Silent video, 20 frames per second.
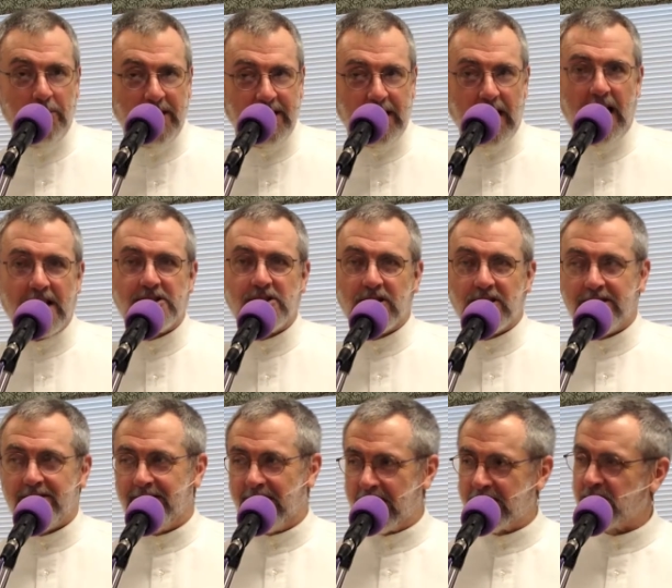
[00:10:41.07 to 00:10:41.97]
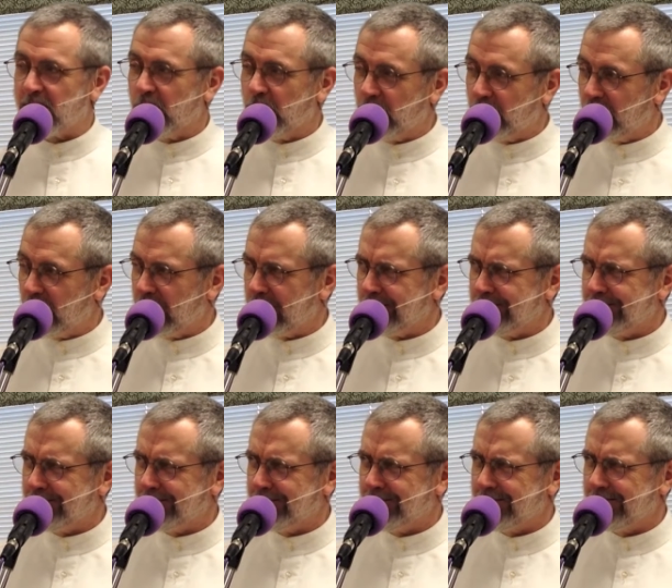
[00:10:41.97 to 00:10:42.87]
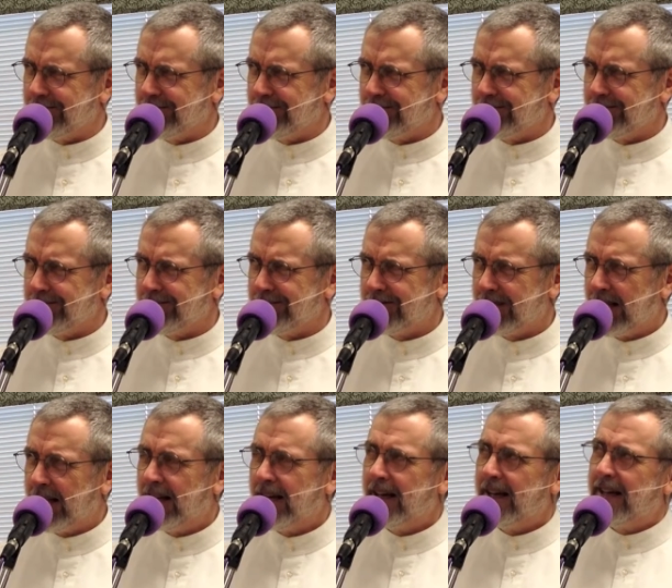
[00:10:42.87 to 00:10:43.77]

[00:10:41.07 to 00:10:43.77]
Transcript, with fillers: He lasted less than a.